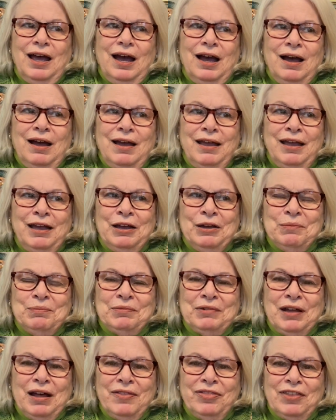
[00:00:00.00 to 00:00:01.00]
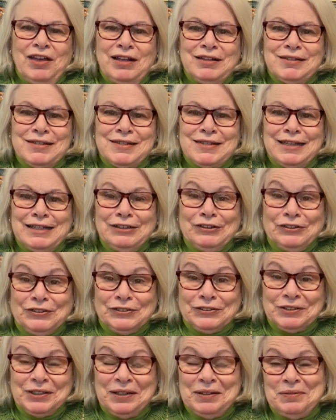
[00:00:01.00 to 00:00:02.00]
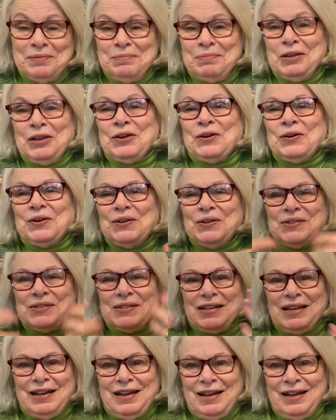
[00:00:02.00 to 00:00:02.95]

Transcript: I am not that skilled because,